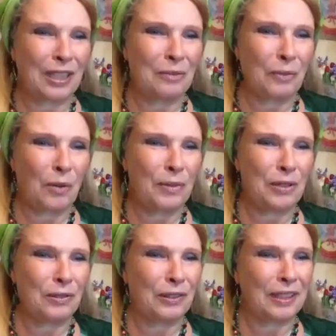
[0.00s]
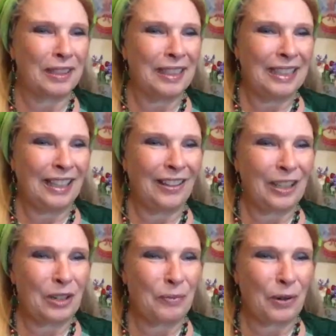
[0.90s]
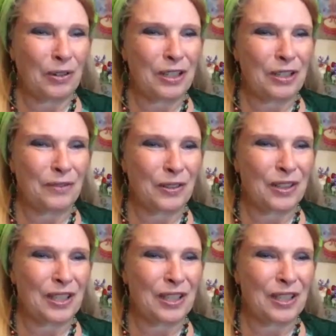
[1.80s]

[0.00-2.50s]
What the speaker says: the moment, or are in the process of doing so?